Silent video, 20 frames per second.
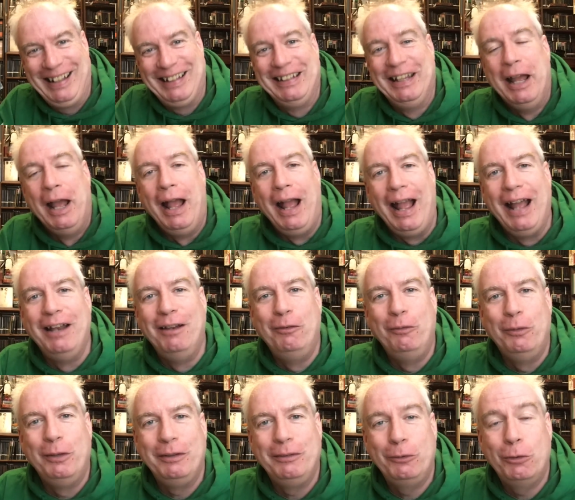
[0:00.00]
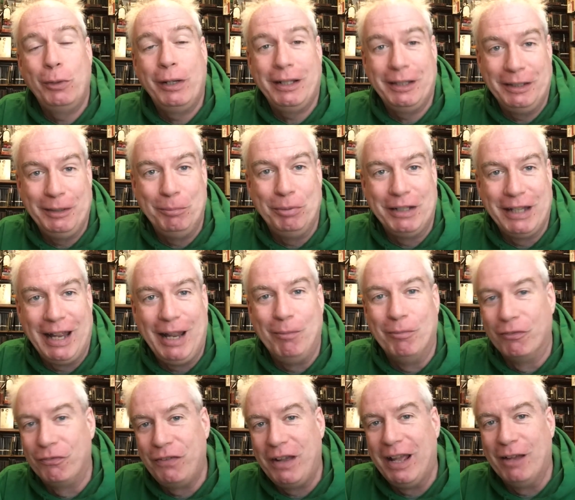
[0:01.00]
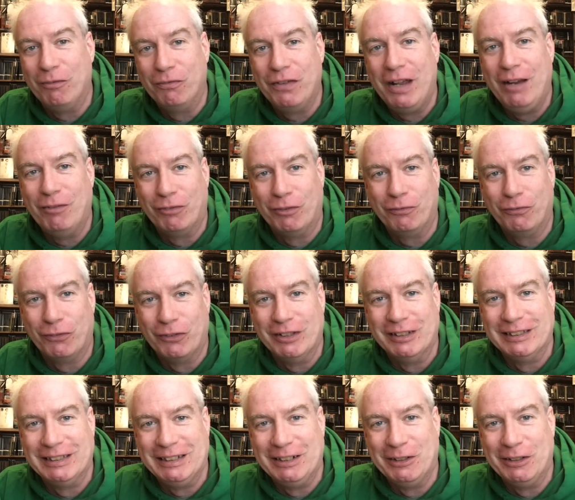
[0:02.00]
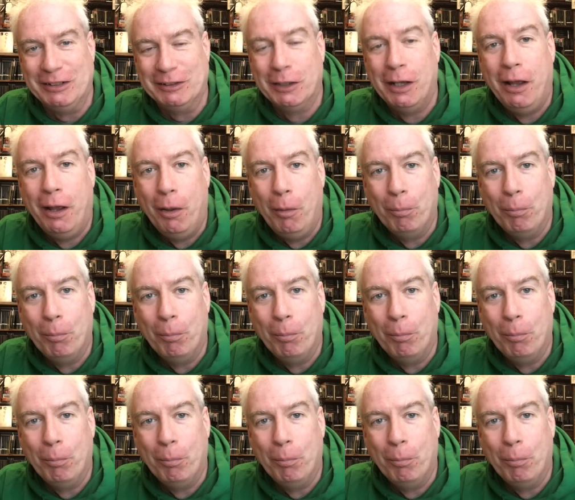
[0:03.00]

and and quickly became a fan favorite for the series.